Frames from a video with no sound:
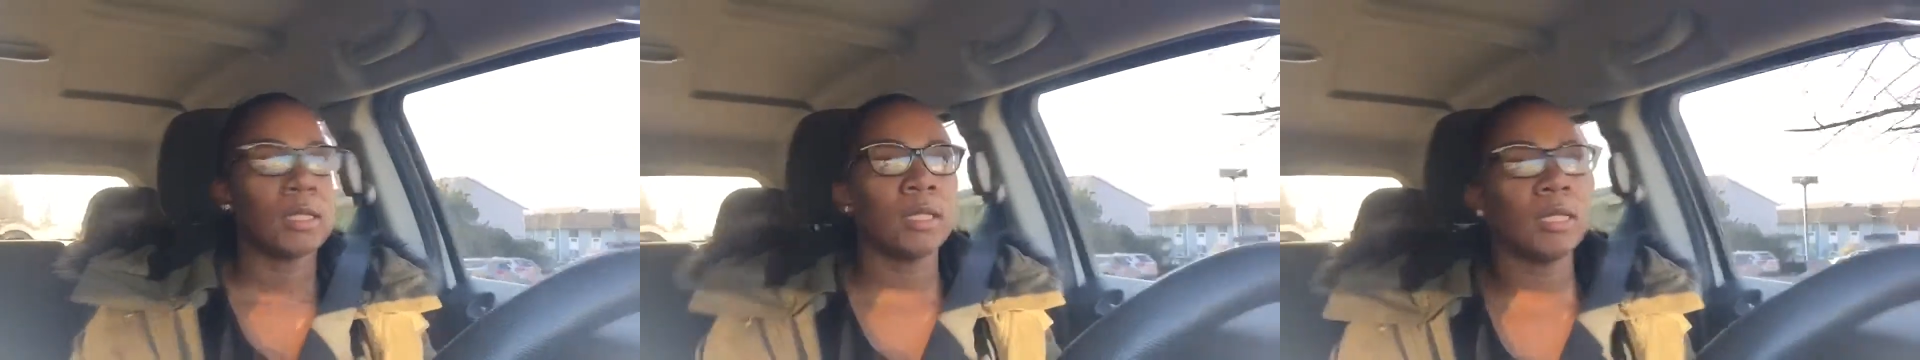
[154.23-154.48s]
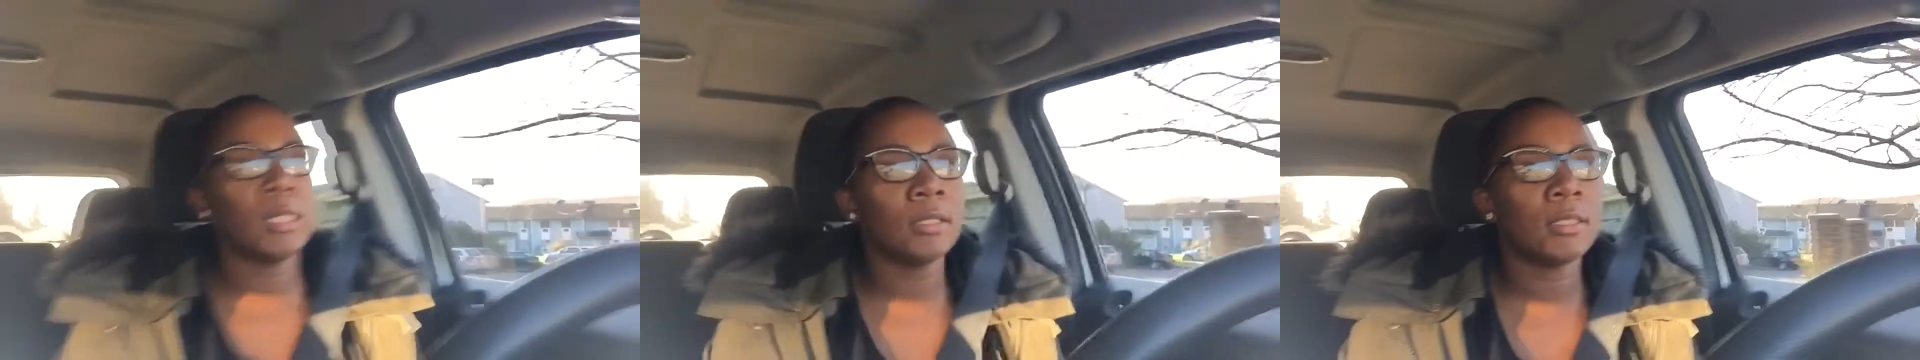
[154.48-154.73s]

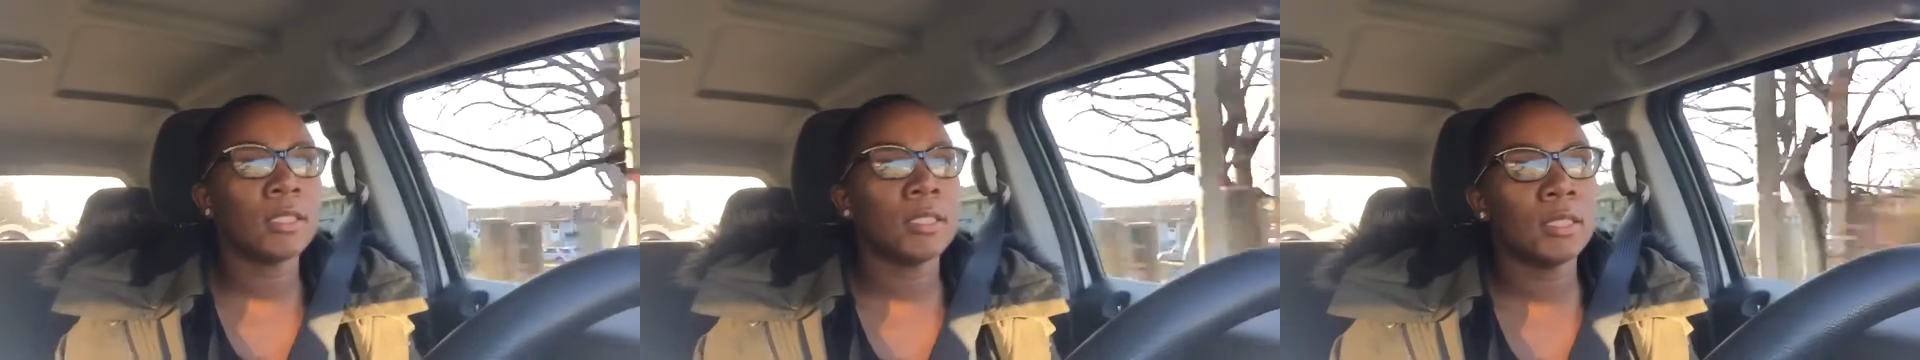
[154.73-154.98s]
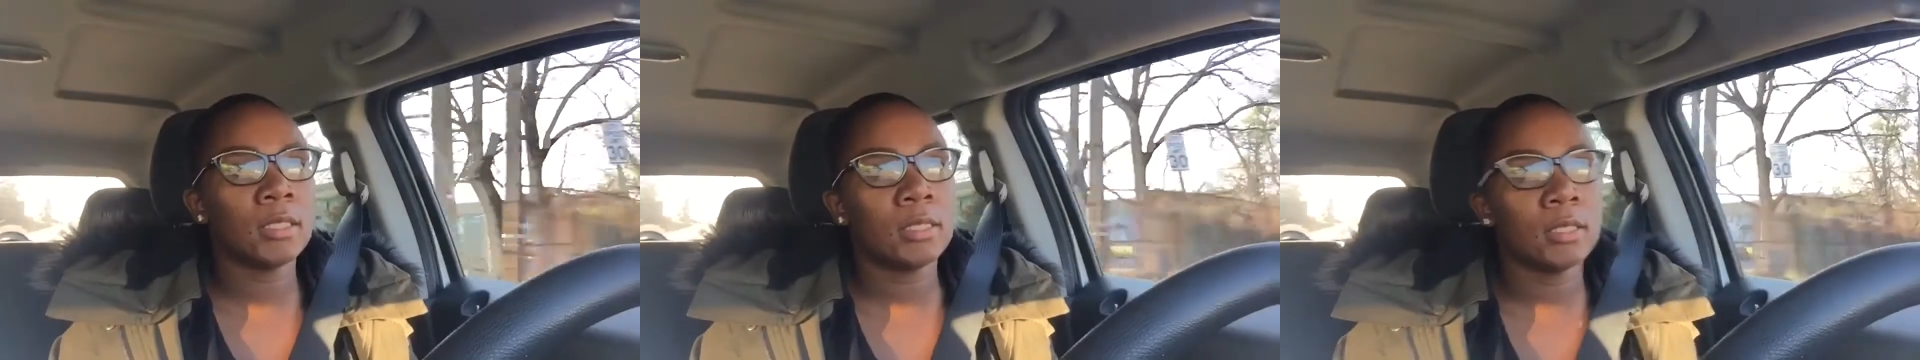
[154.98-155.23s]

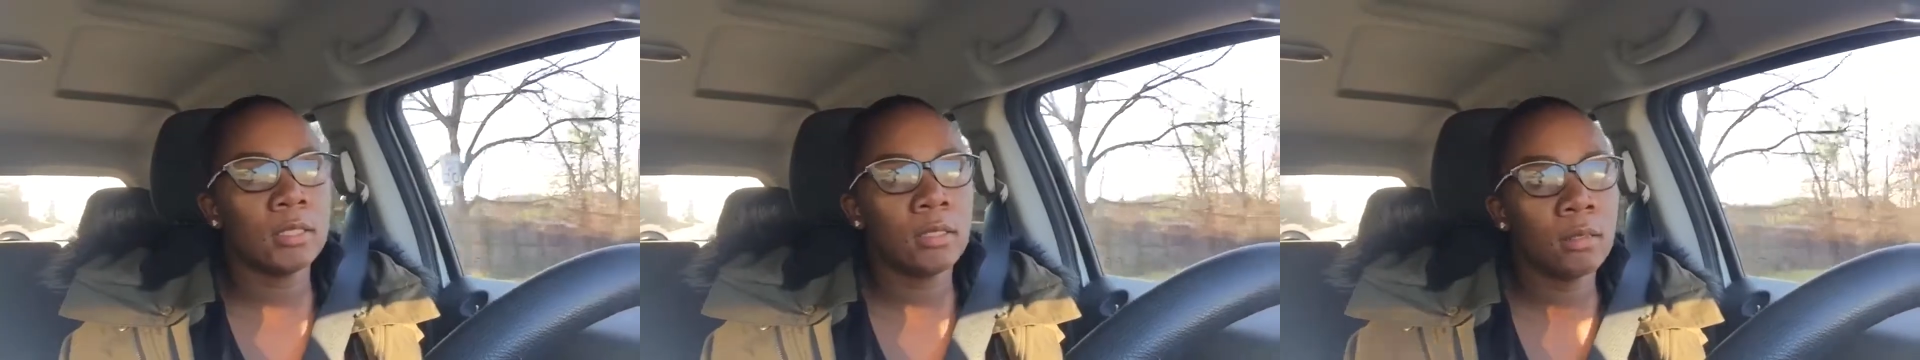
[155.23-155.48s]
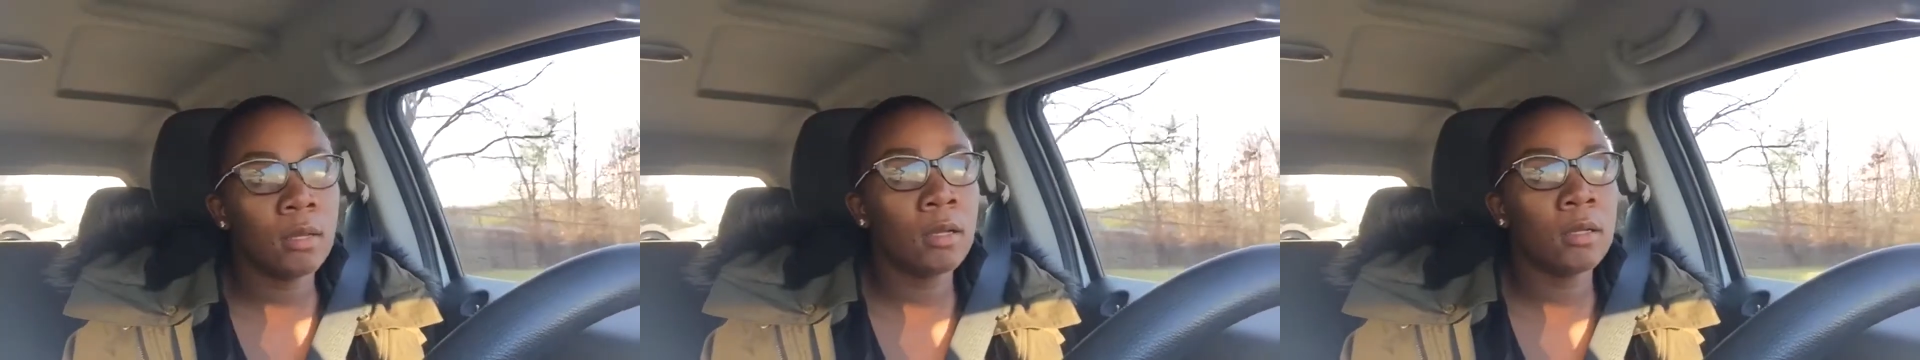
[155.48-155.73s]
It's
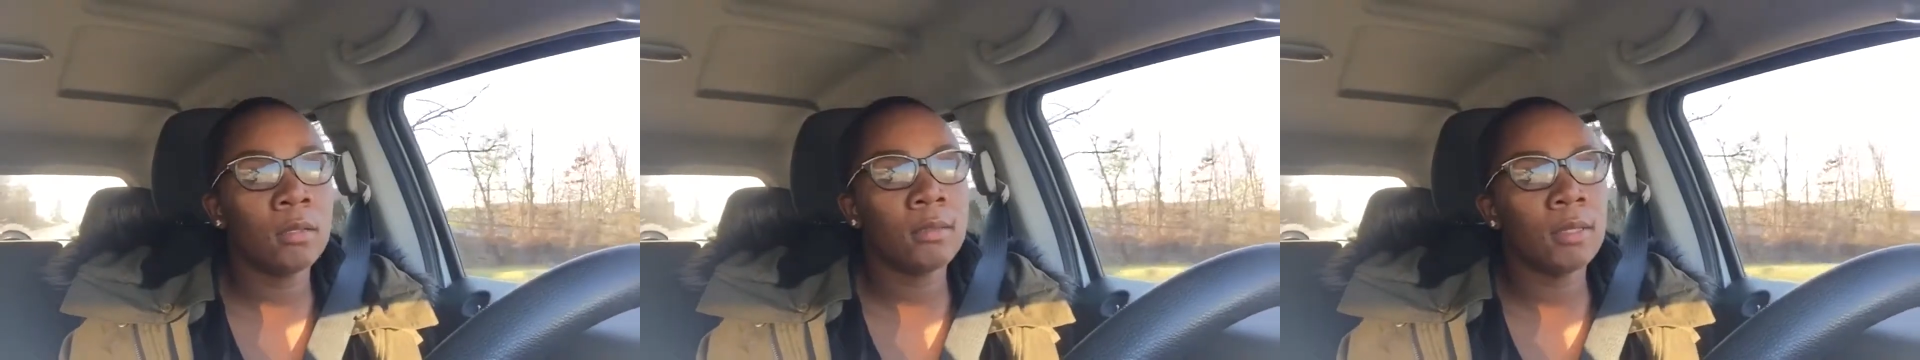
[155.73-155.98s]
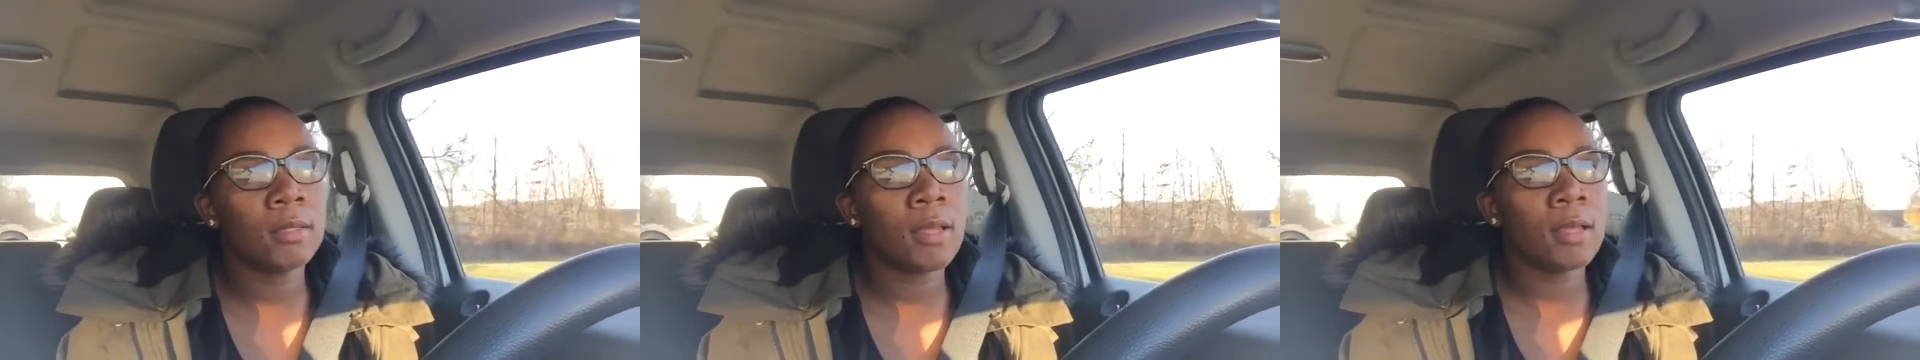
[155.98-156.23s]
a good
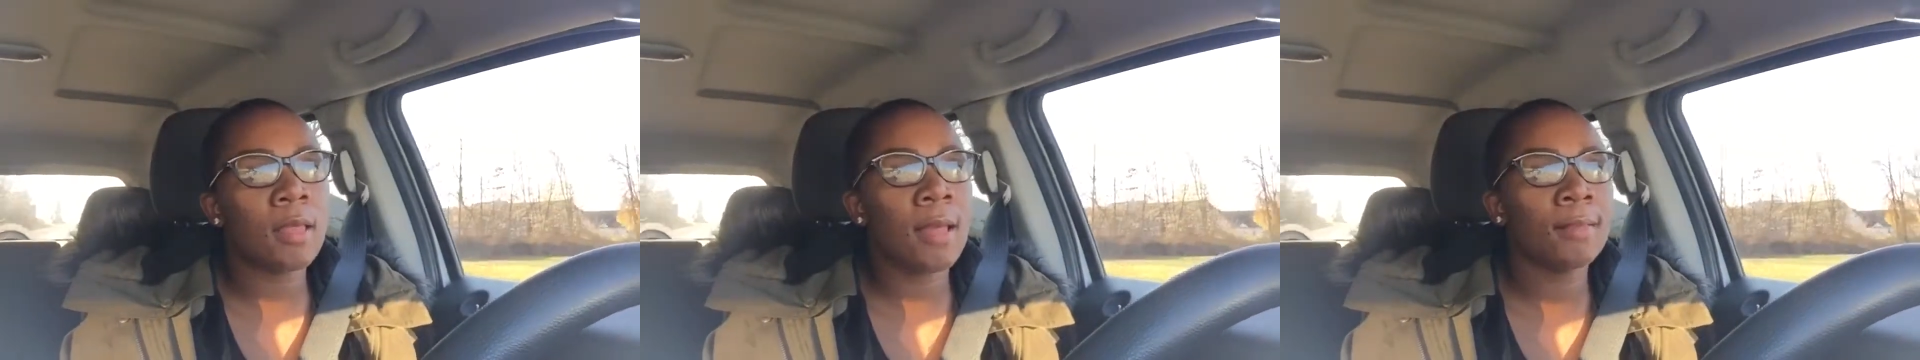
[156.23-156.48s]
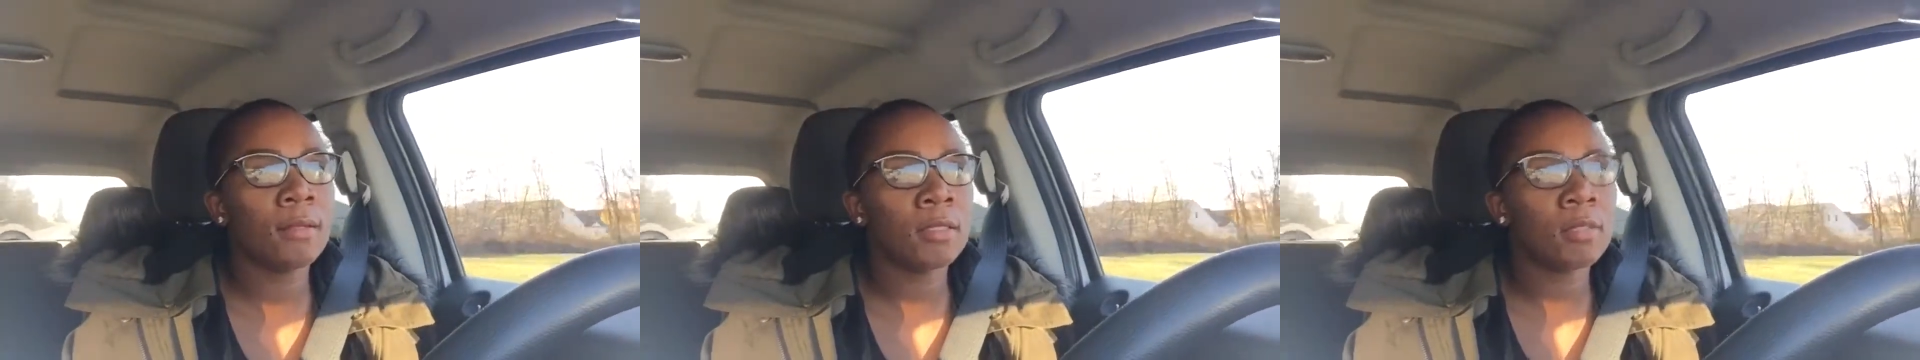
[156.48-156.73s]
thing that
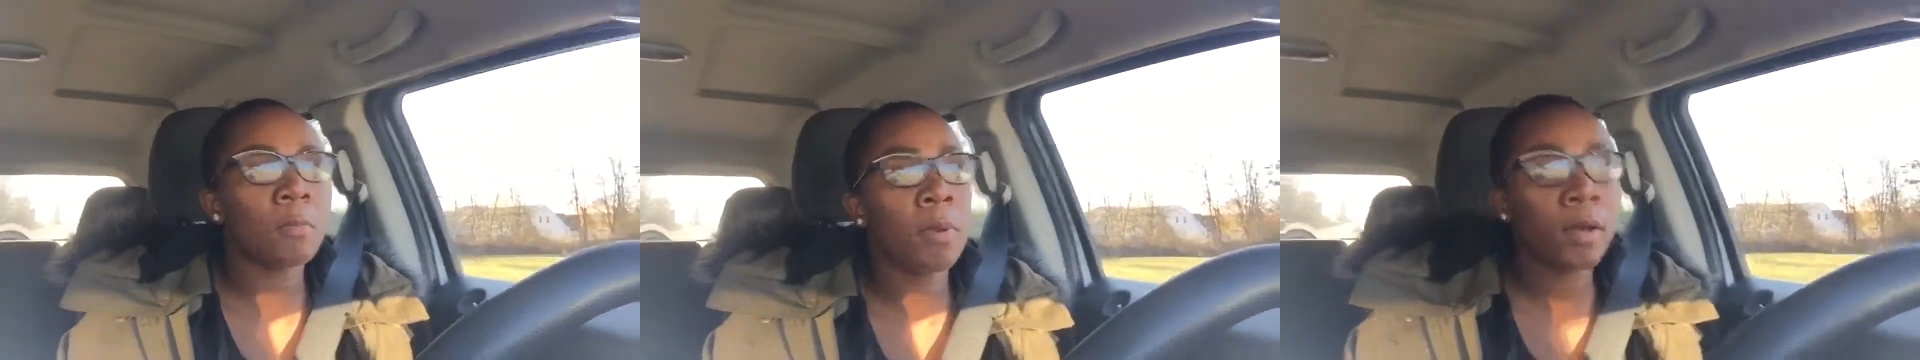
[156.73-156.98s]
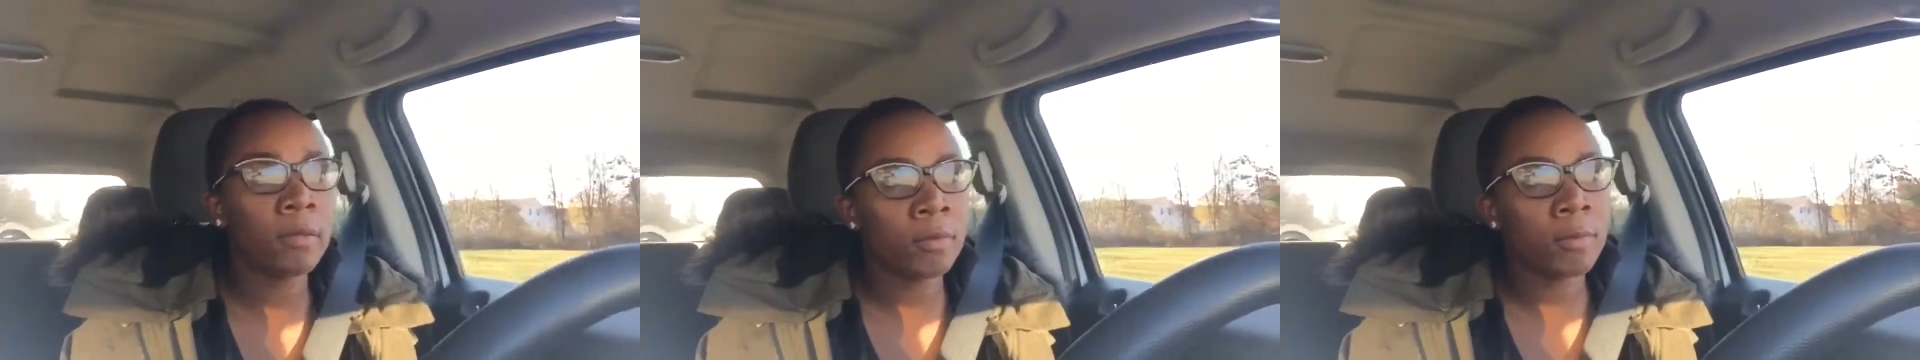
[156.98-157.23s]
doesn't
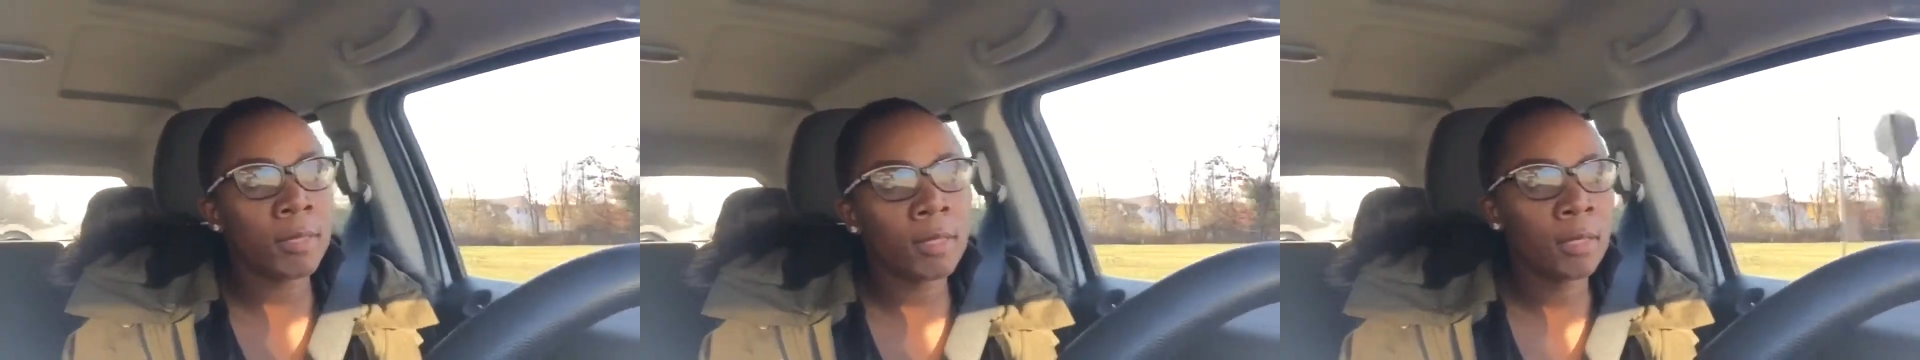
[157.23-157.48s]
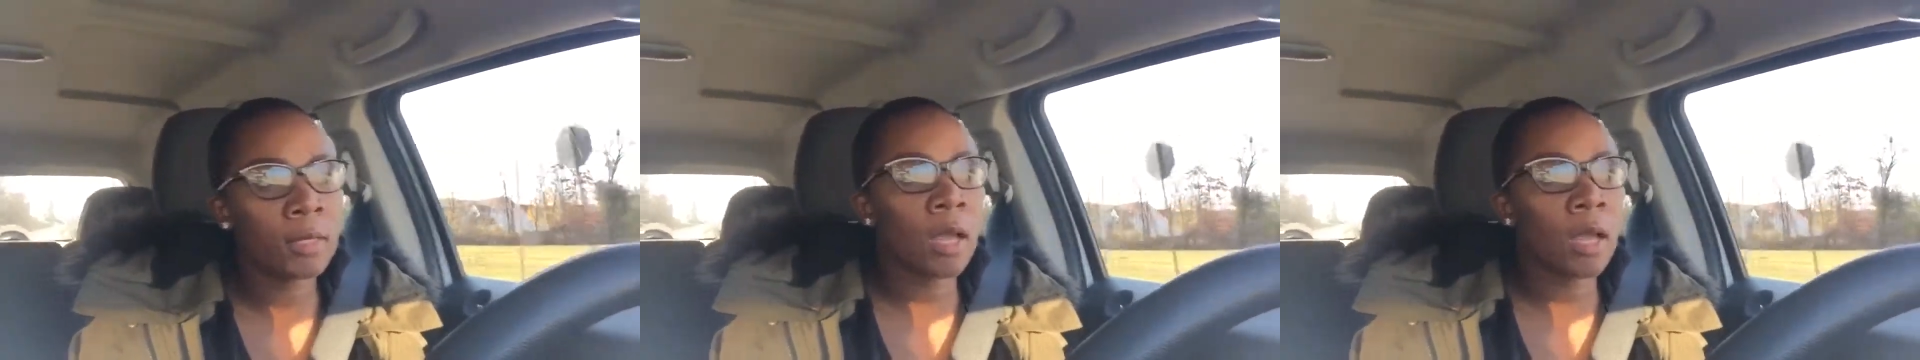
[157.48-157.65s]
bother me.